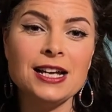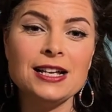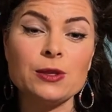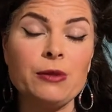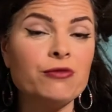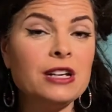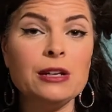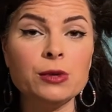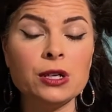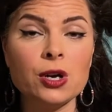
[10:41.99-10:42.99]
So I really
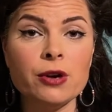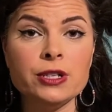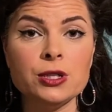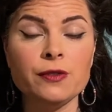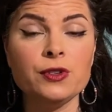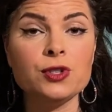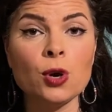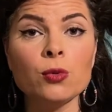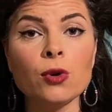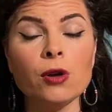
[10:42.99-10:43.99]
would encourage you, if you
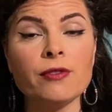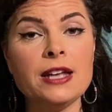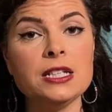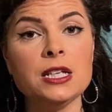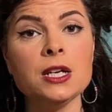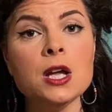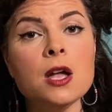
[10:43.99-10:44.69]
don't already,